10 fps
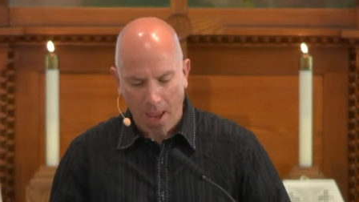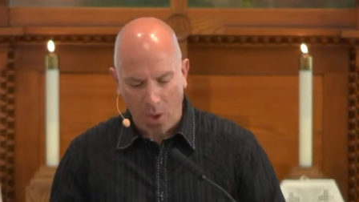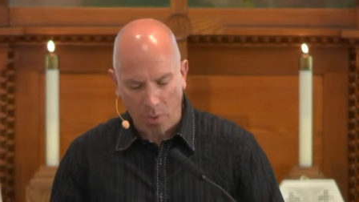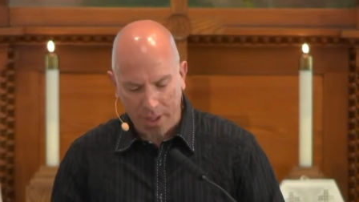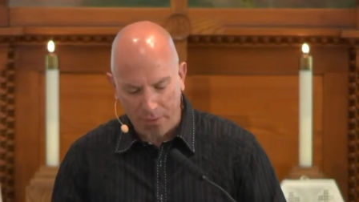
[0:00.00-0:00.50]

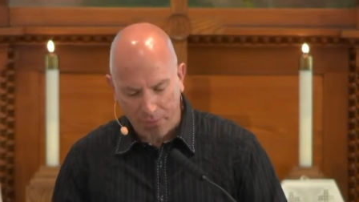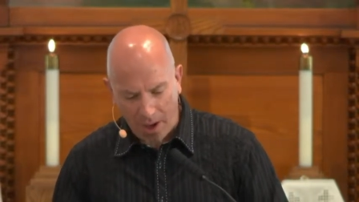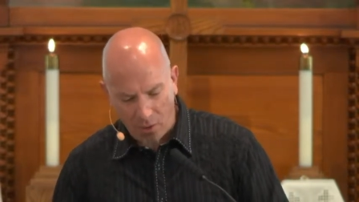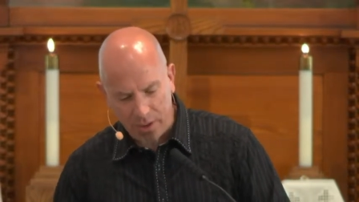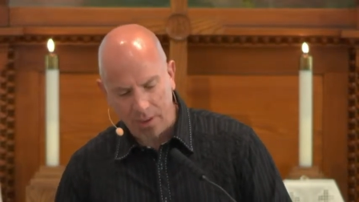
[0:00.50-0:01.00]
And when they
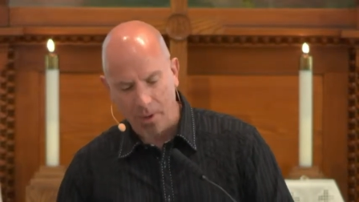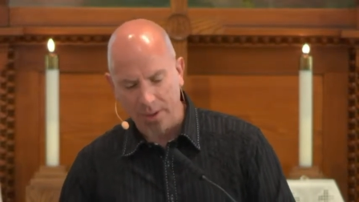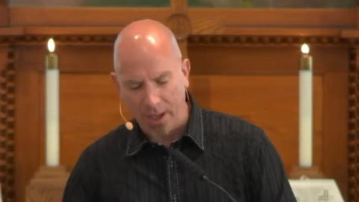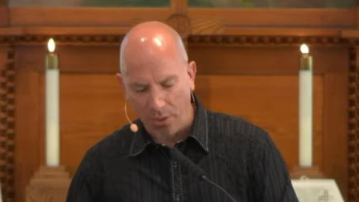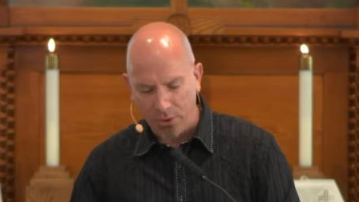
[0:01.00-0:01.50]
found him on
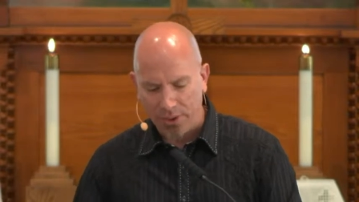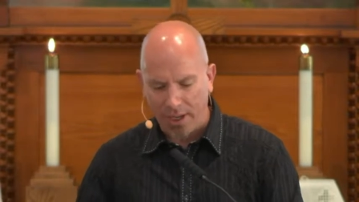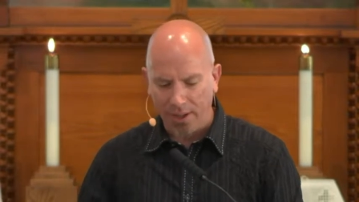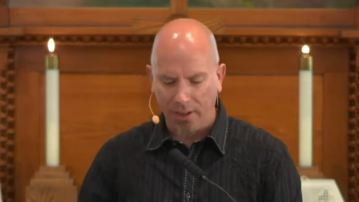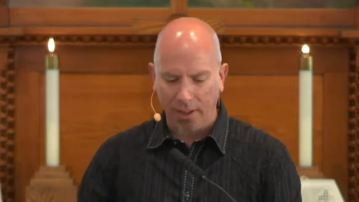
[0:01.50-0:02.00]
the other
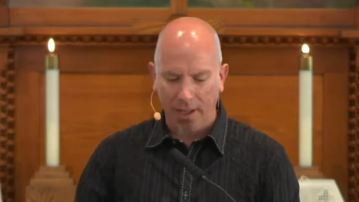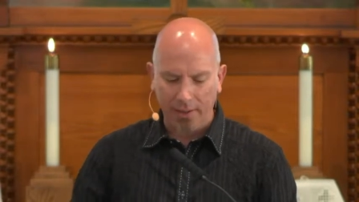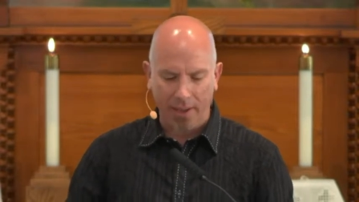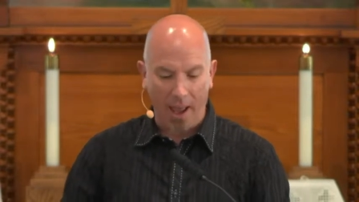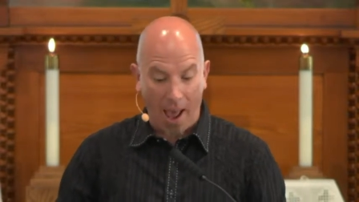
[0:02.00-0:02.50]
side of the
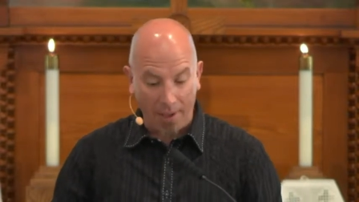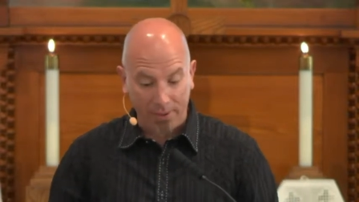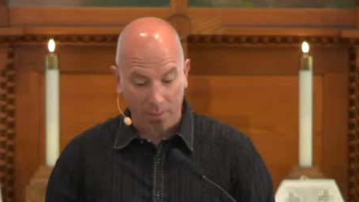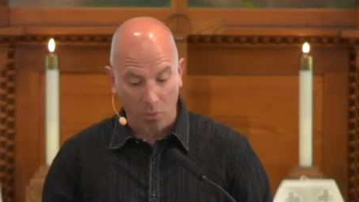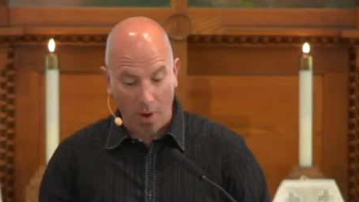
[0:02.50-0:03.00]
lake, they
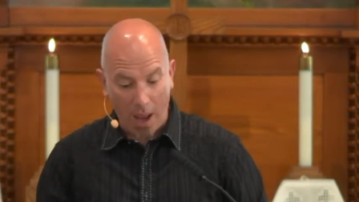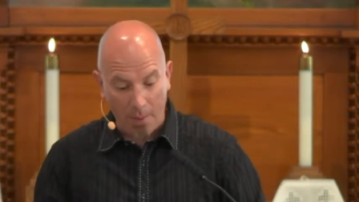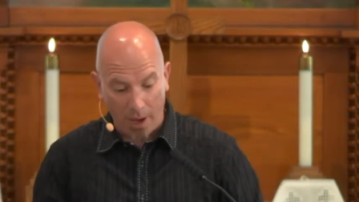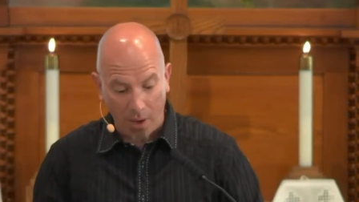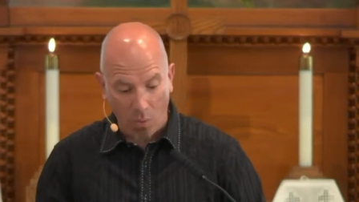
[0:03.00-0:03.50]
asked him,
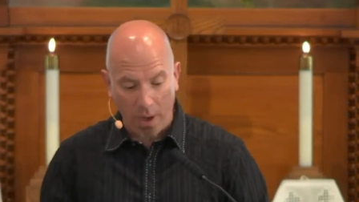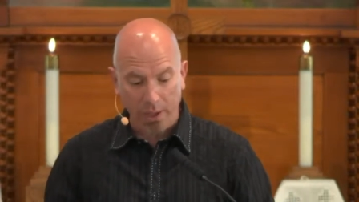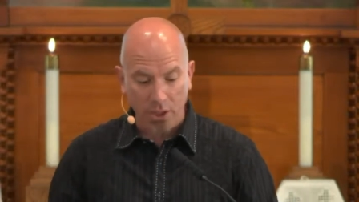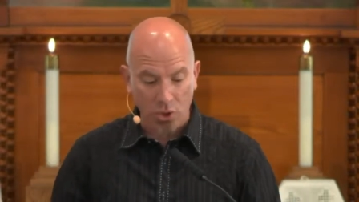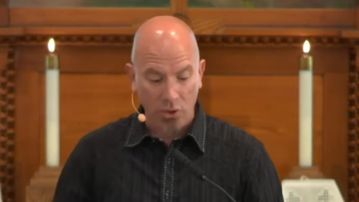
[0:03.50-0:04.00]
Rabbi,
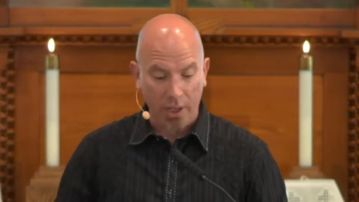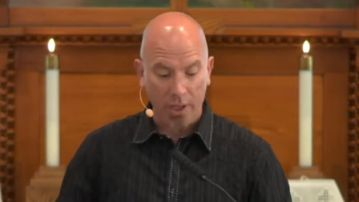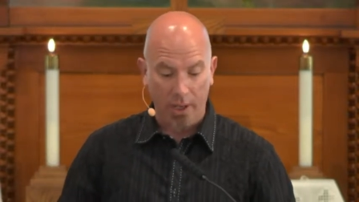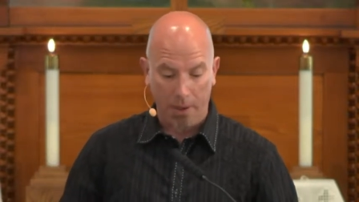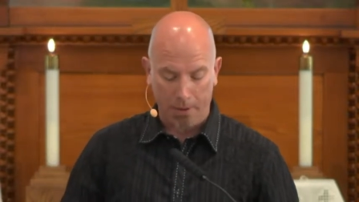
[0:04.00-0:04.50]
when did you get
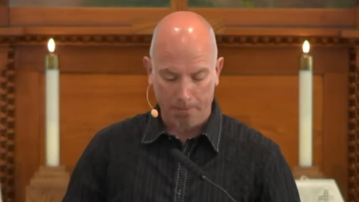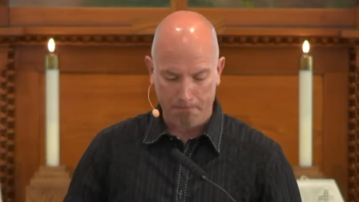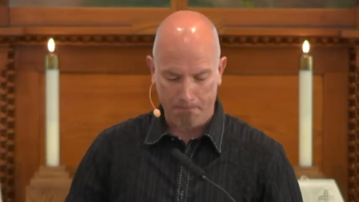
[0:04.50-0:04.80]
here?